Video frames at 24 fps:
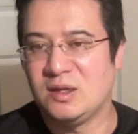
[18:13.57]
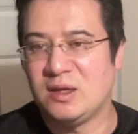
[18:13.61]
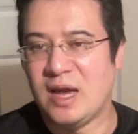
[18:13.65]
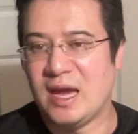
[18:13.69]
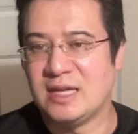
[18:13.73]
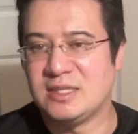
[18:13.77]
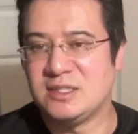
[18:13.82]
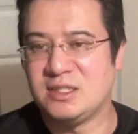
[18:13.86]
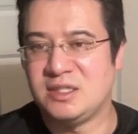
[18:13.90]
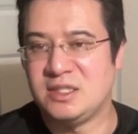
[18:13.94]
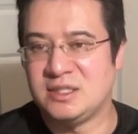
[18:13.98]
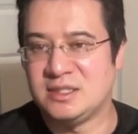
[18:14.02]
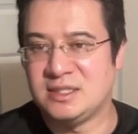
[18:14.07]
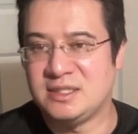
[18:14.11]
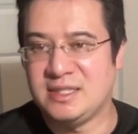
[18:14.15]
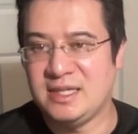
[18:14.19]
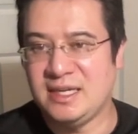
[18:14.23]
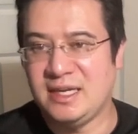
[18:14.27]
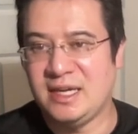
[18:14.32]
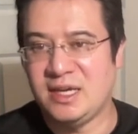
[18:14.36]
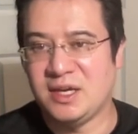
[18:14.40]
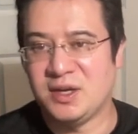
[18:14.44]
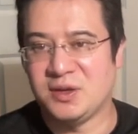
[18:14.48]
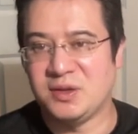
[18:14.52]
as you can
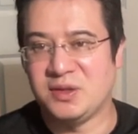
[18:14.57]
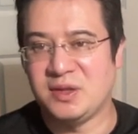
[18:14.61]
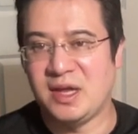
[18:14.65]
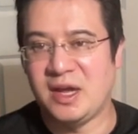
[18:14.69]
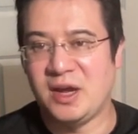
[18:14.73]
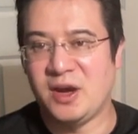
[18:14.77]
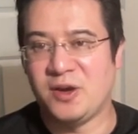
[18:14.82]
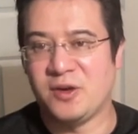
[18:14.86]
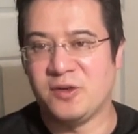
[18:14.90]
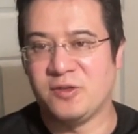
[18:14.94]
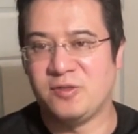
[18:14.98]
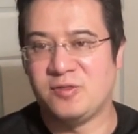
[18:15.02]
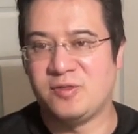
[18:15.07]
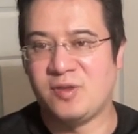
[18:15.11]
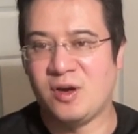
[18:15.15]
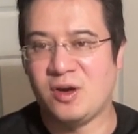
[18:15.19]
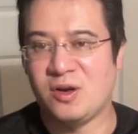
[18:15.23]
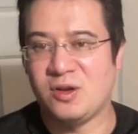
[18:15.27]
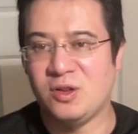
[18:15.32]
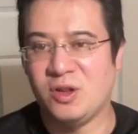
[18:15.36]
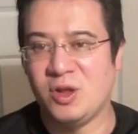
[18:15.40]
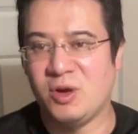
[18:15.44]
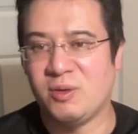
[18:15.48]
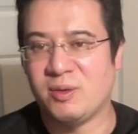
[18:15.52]
see here, they are
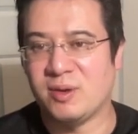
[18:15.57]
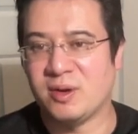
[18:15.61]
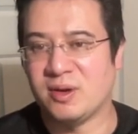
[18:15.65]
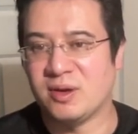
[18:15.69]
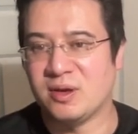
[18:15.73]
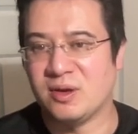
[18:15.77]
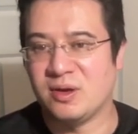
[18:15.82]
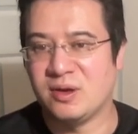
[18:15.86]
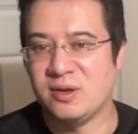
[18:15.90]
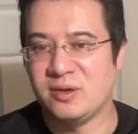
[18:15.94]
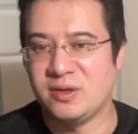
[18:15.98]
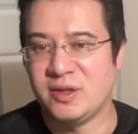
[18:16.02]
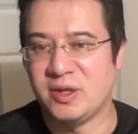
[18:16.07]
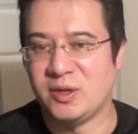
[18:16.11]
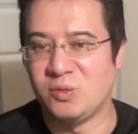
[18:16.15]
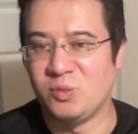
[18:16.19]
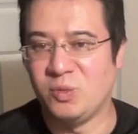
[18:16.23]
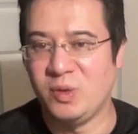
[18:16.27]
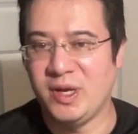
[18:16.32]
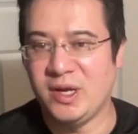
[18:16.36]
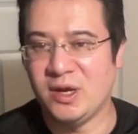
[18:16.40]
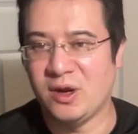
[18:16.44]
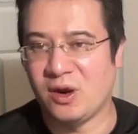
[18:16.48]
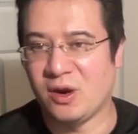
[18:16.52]
far lower than
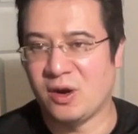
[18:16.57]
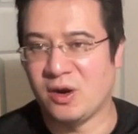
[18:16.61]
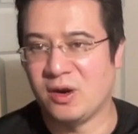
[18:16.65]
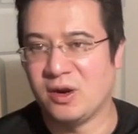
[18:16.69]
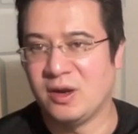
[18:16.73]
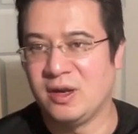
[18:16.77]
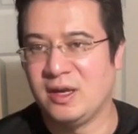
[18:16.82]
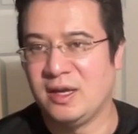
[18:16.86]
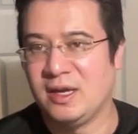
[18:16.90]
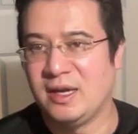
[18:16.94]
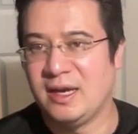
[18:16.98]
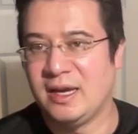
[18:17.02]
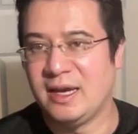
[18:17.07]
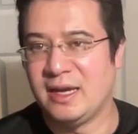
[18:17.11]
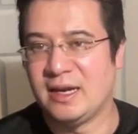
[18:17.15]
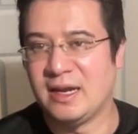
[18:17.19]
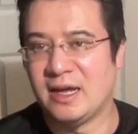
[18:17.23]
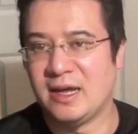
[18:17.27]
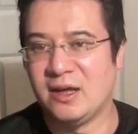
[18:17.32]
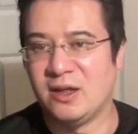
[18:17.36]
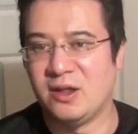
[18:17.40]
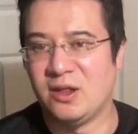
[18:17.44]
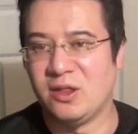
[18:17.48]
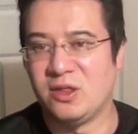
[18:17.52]
we are in
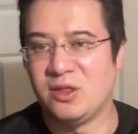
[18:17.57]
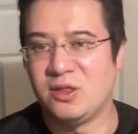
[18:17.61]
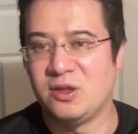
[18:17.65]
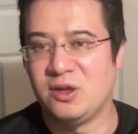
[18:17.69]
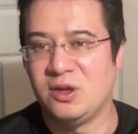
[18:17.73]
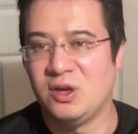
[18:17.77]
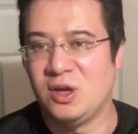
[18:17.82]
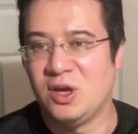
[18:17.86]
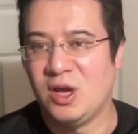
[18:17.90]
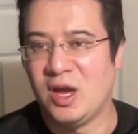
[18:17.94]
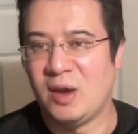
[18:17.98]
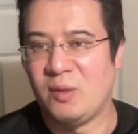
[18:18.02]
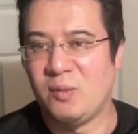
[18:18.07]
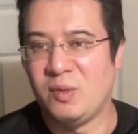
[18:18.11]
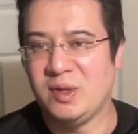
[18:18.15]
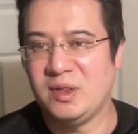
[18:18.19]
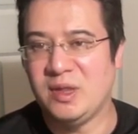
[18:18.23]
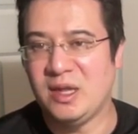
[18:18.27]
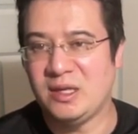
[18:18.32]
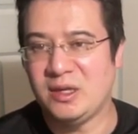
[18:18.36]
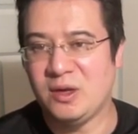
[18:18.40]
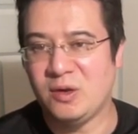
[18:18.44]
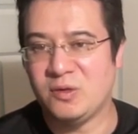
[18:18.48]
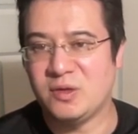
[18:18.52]
health. And we
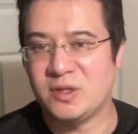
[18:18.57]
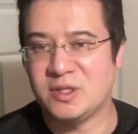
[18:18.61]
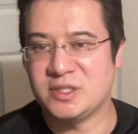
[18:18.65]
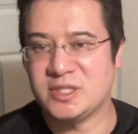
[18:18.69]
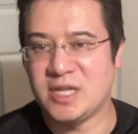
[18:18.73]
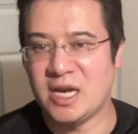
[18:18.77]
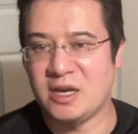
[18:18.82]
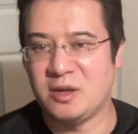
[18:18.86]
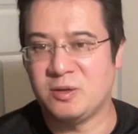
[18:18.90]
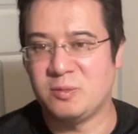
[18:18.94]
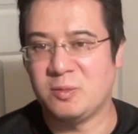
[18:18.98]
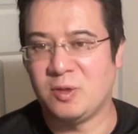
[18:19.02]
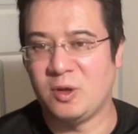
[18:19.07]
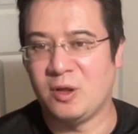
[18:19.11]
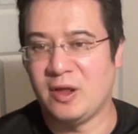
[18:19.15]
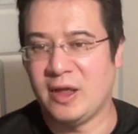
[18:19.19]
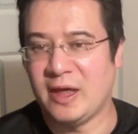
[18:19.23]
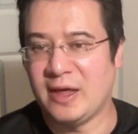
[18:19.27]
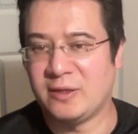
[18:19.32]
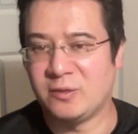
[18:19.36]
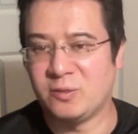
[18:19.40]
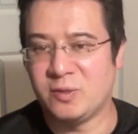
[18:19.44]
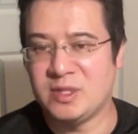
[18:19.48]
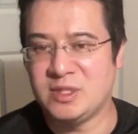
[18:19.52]
let go of the Shadow Ball.
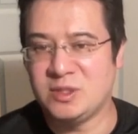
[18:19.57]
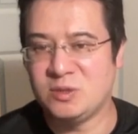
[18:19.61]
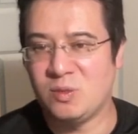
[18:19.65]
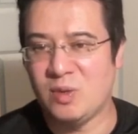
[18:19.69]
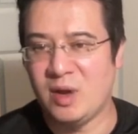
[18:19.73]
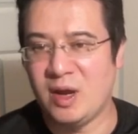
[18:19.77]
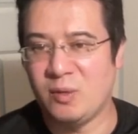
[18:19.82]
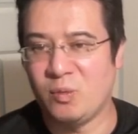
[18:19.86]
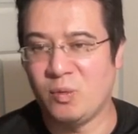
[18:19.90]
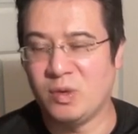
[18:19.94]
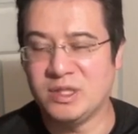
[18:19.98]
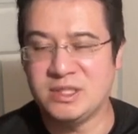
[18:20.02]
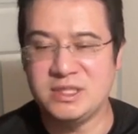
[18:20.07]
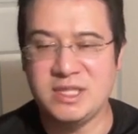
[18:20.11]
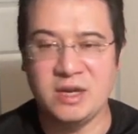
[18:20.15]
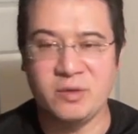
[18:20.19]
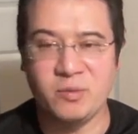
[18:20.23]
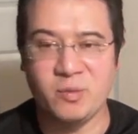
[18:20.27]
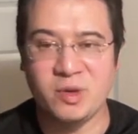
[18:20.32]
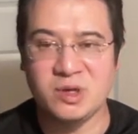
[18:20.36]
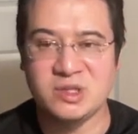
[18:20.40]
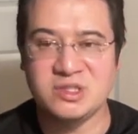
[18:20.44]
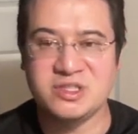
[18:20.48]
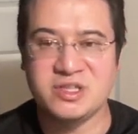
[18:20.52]
And the reason why, once
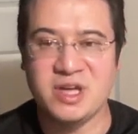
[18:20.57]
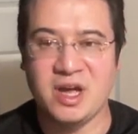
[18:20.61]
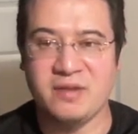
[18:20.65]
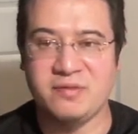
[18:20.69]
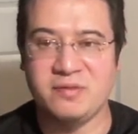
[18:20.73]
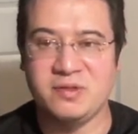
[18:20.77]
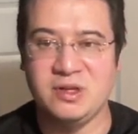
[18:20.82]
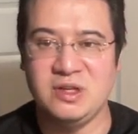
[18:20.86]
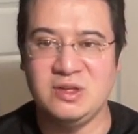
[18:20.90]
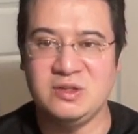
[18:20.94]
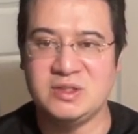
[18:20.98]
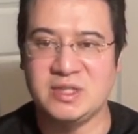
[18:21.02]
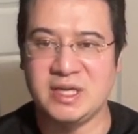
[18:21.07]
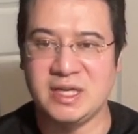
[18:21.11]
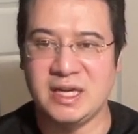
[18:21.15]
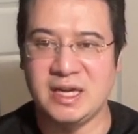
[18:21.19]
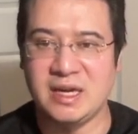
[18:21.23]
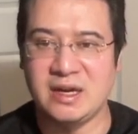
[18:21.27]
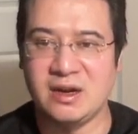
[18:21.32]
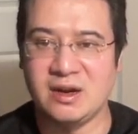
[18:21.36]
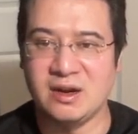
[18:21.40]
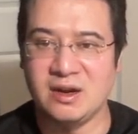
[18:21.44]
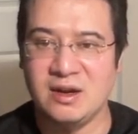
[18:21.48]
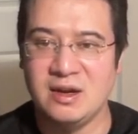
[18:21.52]
again, we're soft losing
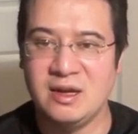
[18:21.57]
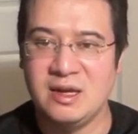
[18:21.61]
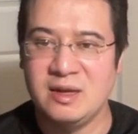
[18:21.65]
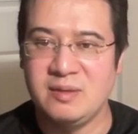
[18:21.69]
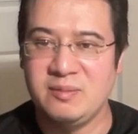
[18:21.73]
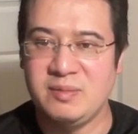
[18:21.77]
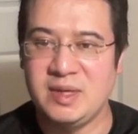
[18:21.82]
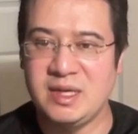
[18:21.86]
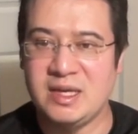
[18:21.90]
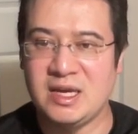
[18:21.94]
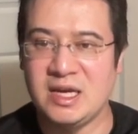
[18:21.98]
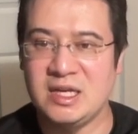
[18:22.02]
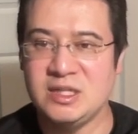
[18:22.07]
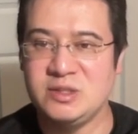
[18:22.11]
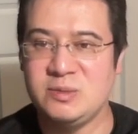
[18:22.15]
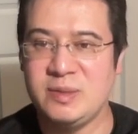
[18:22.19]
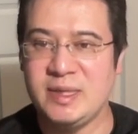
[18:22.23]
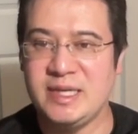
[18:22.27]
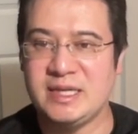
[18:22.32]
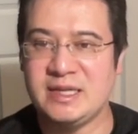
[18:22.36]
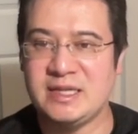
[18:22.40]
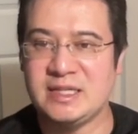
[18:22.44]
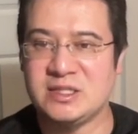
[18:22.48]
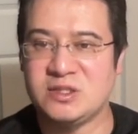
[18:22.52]
here, because we
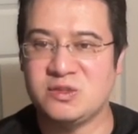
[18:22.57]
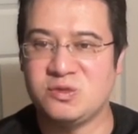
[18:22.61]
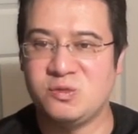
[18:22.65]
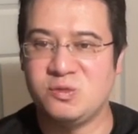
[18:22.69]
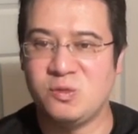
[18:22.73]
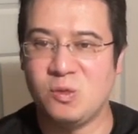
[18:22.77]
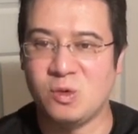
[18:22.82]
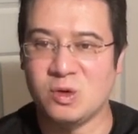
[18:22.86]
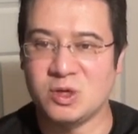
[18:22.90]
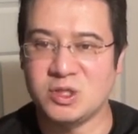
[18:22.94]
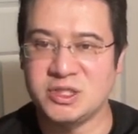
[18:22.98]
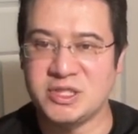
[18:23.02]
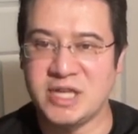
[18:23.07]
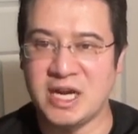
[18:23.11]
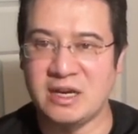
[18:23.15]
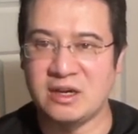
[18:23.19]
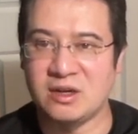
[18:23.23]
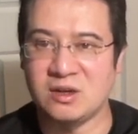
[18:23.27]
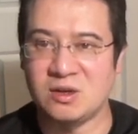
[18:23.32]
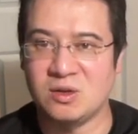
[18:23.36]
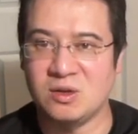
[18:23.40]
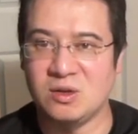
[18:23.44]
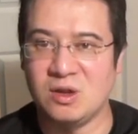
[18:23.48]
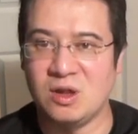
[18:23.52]
get this 4
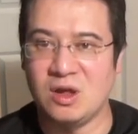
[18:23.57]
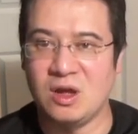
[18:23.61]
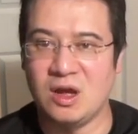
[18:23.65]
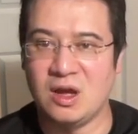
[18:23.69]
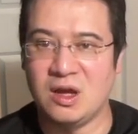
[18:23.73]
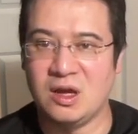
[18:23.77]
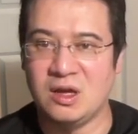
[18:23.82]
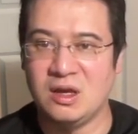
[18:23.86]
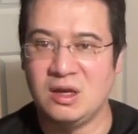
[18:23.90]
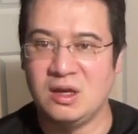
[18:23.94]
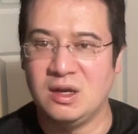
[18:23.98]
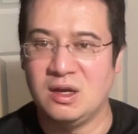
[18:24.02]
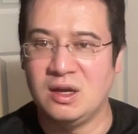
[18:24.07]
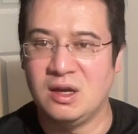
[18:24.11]
Shadow Claw